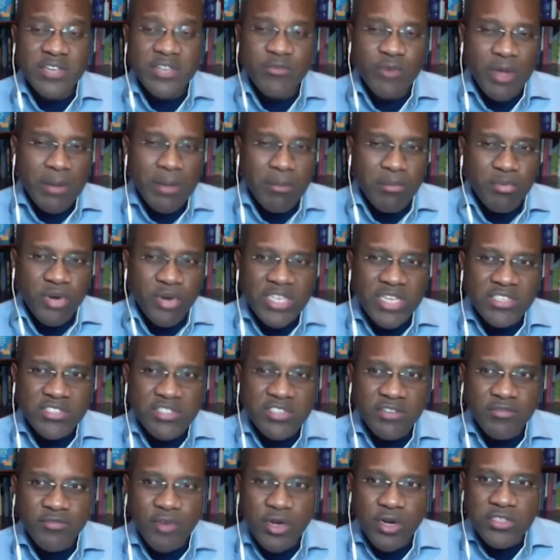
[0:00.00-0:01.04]
If we embrace
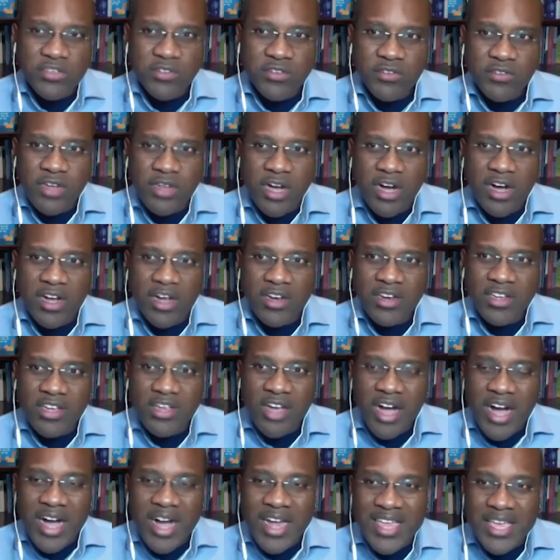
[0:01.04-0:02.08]
the voice of God,
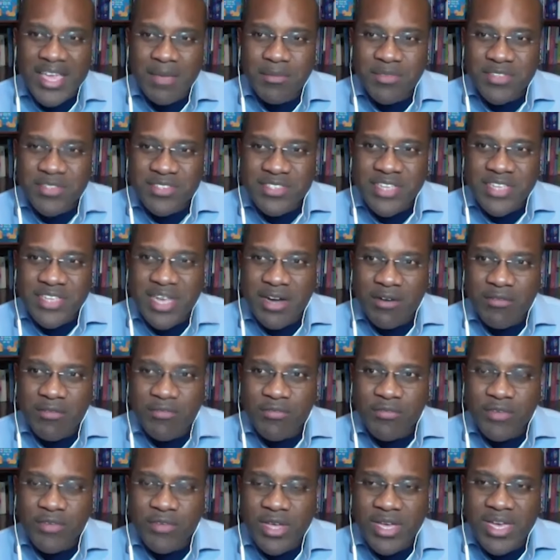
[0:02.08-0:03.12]
God
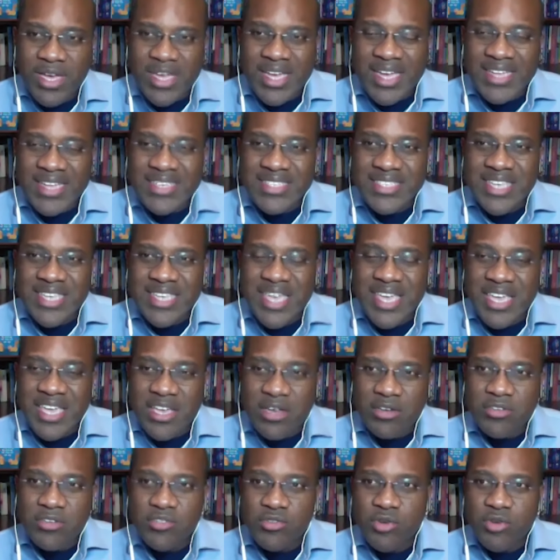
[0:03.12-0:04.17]
Himself can take
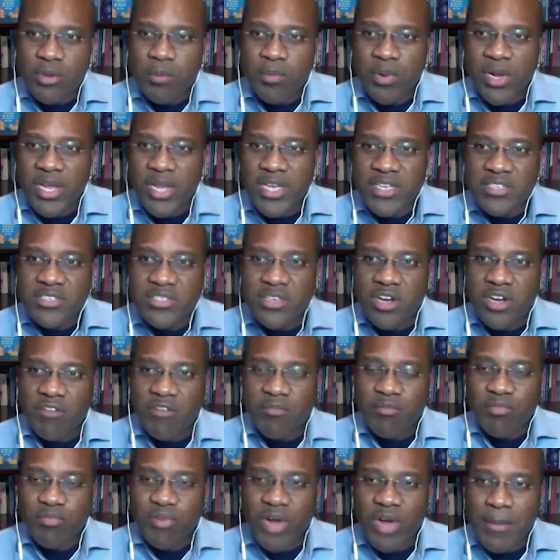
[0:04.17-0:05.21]
us to a place of
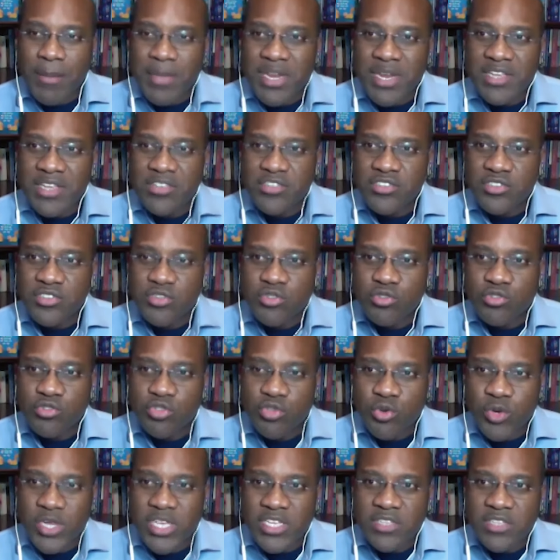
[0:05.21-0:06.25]
prominence to
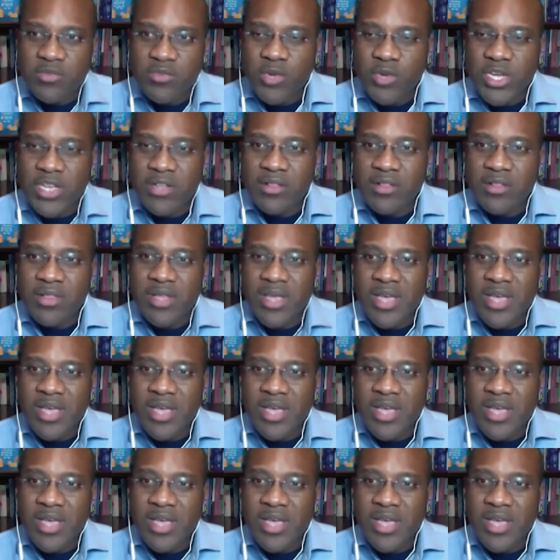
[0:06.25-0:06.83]
do His will.